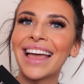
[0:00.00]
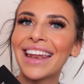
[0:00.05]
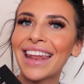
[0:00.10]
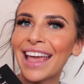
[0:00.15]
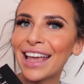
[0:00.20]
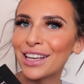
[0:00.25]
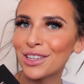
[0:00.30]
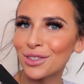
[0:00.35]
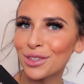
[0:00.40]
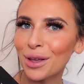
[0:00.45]
Then,
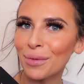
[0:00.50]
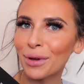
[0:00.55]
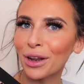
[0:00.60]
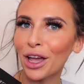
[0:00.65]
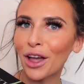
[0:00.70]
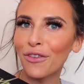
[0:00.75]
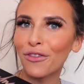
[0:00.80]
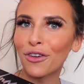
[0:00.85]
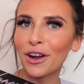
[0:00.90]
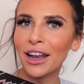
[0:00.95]
angels, I'm going
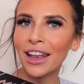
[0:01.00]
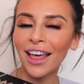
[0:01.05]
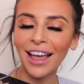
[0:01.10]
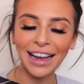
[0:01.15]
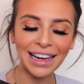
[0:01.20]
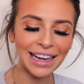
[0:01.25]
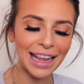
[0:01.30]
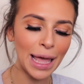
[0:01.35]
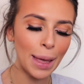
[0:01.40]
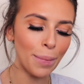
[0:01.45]
to go for a
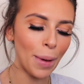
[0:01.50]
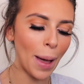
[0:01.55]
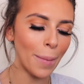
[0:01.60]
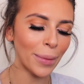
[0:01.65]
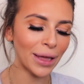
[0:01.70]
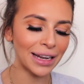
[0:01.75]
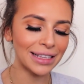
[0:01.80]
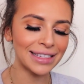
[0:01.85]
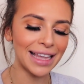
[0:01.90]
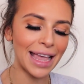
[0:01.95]
light lip. I'm
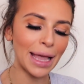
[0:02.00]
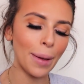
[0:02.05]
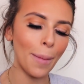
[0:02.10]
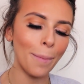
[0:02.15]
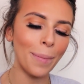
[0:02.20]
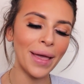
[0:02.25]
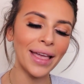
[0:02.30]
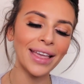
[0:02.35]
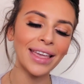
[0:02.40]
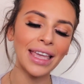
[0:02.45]
going to
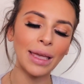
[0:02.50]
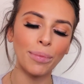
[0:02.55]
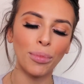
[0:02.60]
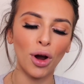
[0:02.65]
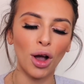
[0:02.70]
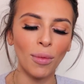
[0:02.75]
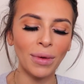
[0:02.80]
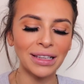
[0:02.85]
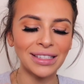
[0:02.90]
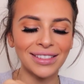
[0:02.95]
take Pinky
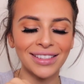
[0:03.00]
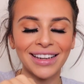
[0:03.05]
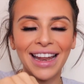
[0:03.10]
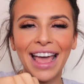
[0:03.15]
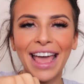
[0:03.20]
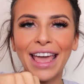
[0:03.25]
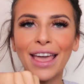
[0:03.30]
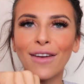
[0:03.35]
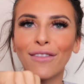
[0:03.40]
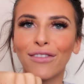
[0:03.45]
Promise
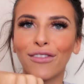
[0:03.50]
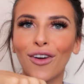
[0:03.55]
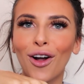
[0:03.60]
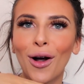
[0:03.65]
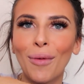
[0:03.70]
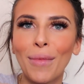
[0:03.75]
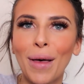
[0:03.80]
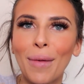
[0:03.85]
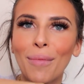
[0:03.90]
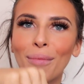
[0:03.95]
today
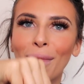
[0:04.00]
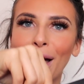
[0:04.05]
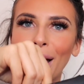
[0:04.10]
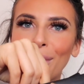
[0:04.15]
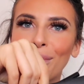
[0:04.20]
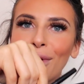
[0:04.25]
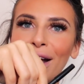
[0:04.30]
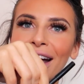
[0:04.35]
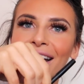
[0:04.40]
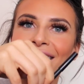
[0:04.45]
from
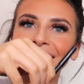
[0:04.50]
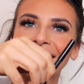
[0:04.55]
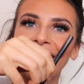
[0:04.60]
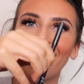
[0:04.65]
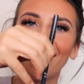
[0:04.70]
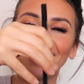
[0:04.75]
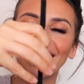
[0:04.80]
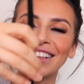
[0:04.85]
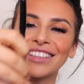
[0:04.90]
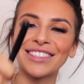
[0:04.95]
my brand, the
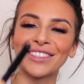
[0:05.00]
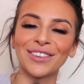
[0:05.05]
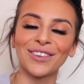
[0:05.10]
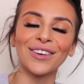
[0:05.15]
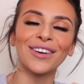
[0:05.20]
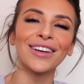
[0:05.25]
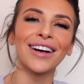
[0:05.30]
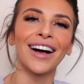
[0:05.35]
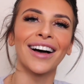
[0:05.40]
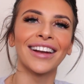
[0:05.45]
Hunny
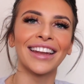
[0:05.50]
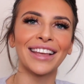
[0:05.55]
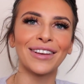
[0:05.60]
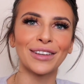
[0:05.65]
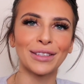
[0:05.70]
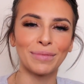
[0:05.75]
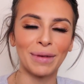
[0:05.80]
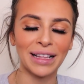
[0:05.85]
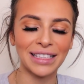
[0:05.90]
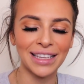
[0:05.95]
Store, Hunny
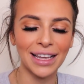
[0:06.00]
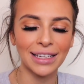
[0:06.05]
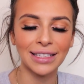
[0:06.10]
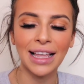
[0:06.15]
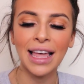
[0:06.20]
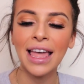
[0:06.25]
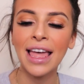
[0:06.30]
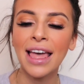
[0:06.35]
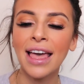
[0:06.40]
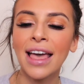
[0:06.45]
Cosmetics.
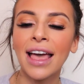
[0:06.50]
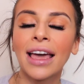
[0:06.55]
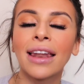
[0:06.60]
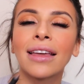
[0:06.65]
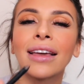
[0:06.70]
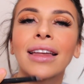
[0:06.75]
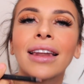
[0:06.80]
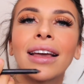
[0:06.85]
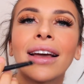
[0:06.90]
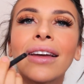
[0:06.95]
And
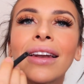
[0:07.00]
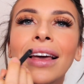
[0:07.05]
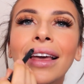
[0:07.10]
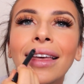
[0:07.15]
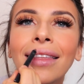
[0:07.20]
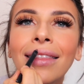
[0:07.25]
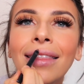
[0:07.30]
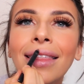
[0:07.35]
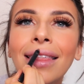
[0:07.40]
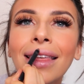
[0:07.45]
I'm going to go
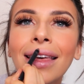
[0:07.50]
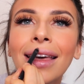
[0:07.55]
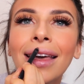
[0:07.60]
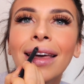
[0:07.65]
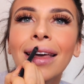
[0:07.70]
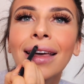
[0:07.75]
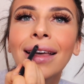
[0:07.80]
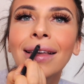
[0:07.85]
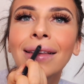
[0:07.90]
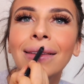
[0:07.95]
like
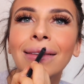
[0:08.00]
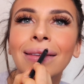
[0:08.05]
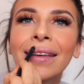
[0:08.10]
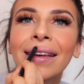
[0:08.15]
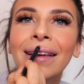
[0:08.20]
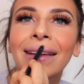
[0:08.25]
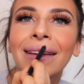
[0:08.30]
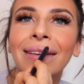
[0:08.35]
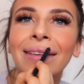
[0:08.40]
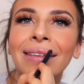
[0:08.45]
this.
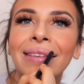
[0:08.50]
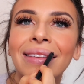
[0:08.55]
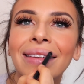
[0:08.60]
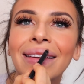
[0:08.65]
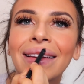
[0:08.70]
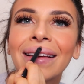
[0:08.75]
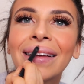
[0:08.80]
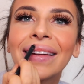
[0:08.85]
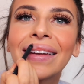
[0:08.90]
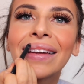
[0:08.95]
And I'm just
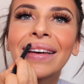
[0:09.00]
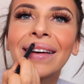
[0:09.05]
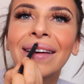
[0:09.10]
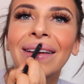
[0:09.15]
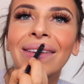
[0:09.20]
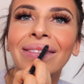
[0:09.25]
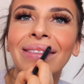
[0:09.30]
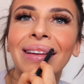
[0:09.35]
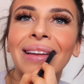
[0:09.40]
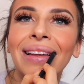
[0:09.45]
going to
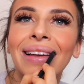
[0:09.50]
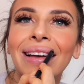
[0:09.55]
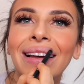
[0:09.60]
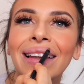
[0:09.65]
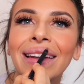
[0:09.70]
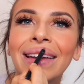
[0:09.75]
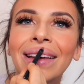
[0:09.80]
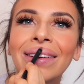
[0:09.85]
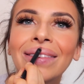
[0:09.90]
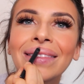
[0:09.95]

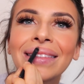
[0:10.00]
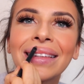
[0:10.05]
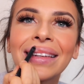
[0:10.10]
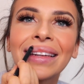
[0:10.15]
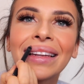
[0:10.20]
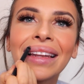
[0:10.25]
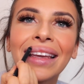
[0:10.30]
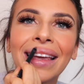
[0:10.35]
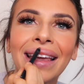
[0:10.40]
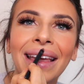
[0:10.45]
overline those
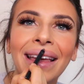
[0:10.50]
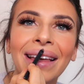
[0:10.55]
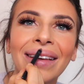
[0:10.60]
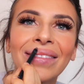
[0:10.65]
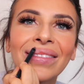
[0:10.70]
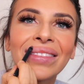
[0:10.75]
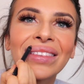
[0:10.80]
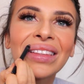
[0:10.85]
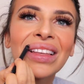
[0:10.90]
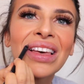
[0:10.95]

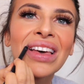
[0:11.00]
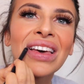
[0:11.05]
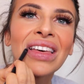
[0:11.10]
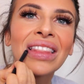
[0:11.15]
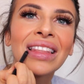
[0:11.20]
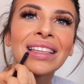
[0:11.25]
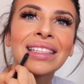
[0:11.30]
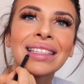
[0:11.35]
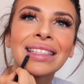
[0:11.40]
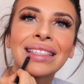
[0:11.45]
lips.
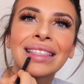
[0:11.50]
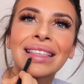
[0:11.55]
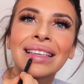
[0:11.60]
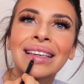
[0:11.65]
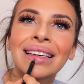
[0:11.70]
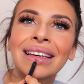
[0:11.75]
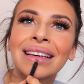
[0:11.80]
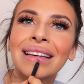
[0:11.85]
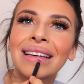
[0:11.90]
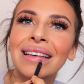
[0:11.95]
This is
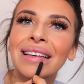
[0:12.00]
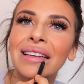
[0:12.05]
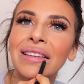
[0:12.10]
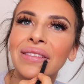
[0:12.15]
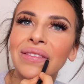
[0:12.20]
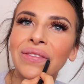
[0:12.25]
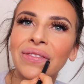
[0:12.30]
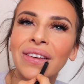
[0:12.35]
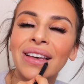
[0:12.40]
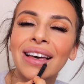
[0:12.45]
the
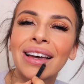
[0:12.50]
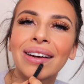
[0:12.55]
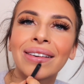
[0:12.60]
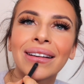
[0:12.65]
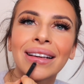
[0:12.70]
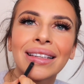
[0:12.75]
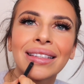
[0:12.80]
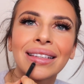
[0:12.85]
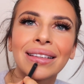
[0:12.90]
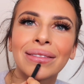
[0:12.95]

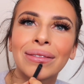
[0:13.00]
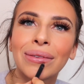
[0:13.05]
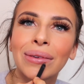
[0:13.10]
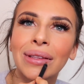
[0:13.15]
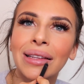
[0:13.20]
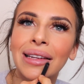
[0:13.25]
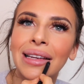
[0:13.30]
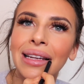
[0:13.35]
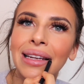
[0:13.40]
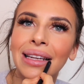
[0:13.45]
fairest of
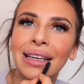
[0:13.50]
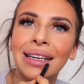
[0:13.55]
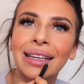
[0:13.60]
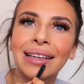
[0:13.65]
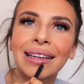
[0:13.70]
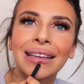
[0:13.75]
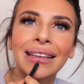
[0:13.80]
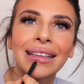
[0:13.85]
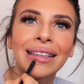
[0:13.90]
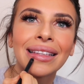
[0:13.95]
all the lip
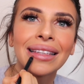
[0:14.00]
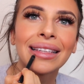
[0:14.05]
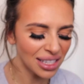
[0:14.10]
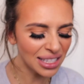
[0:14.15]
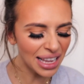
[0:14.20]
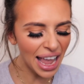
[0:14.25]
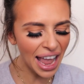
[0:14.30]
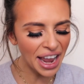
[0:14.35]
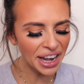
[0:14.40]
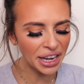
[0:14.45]
liners.
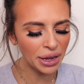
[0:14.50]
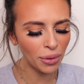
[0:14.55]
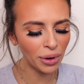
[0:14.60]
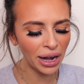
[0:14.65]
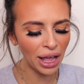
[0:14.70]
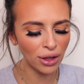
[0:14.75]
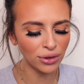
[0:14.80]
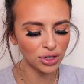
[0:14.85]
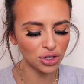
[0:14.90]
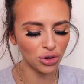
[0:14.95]
Does
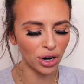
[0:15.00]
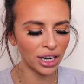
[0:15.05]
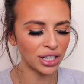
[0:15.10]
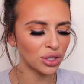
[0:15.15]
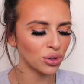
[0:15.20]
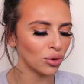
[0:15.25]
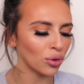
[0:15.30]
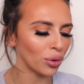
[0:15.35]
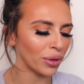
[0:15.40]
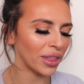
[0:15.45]
anyone else try
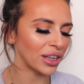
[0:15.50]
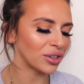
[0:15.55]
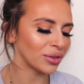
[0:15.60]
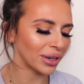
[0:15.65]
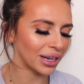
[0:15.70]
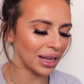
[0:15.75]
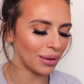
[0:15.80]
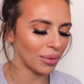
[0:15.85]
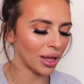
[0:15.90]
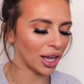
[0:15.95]
and talk when they're
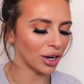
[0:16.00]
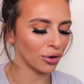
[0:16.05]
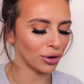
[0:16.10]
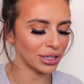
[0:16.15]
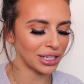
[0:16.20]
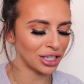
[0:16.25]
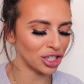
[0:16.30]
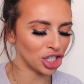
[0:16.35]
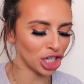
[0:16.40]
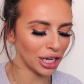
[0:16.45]
doing lip liner or
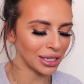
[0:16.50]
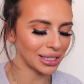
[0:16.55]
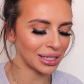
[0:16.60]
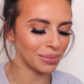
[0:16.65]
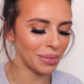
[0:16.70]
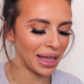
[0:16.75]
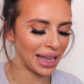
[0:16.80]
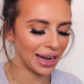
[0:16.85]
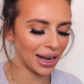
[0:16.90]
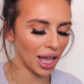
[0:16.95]
is it
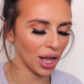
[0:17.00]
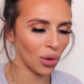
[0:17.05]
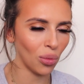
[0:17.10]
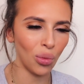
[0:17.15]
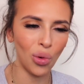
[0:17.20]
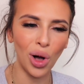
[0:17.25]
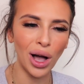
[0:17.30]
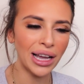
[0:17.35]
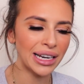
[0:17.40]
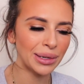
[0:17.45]
just me? Like,
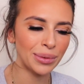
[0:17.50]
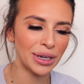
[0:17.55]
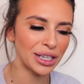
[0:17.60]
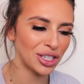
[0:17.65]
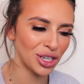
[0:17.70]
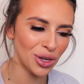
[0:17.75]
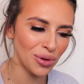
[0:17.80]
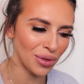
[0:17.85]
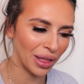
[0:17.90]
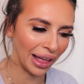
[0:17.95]
why do I
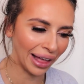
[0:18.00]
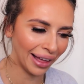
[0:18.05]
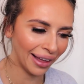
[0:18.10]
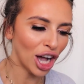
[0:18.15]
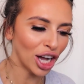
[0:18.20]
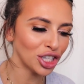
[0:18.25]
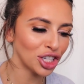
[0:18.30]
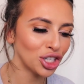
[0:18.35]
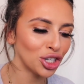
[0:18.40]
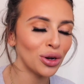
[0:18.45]
do that?
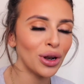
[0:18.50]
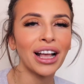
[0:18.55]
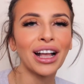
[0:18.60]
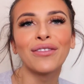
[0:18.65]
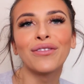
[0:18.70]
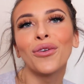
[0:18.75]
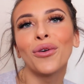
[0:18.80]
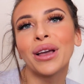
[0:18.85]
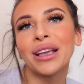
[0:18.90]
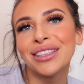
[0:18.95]
I should do like
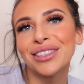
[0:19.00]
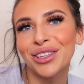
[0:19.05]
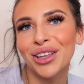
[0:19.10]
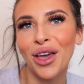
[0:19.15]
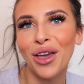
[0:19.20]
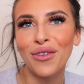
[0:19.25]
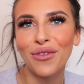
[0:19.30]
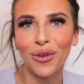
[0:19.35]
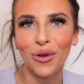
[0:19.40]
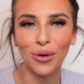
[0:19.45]
a
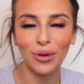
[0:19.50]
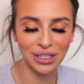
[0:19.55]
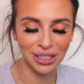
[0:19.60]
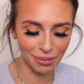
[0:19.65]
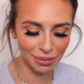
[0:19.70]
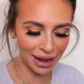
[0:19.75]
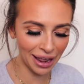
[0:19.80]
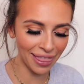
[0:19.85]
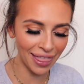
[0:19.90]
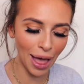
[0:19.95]
voiceover or
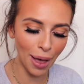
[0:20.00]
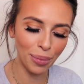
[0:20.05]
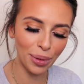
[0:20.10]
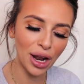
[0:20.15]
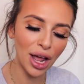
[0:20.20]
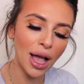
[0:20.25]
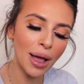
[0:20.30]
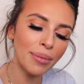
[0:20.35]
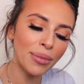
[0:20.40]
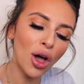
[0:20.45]
something like that,
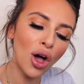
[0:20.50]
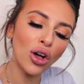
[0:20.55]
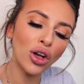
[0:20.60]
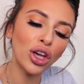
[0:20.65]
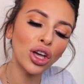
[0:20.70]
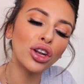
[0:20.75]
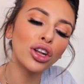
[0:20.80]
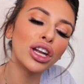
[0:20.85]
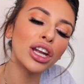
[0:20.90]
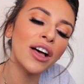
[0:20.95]
but I'm
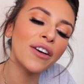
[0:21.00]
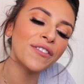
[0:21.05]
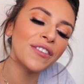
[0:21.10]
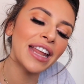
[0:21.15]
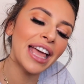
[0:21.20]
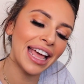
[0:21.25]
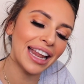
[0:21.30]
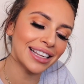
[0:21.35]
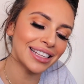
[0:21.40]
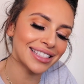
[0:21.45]
not good enough
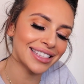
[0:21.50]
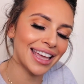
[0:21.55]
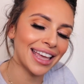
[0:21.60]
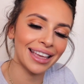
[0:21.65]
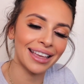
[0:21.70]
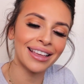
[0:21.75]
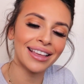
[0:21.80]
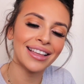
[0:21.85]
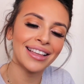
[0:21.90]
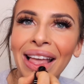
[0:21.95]
at
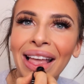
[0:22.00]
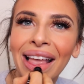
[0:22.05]
editing.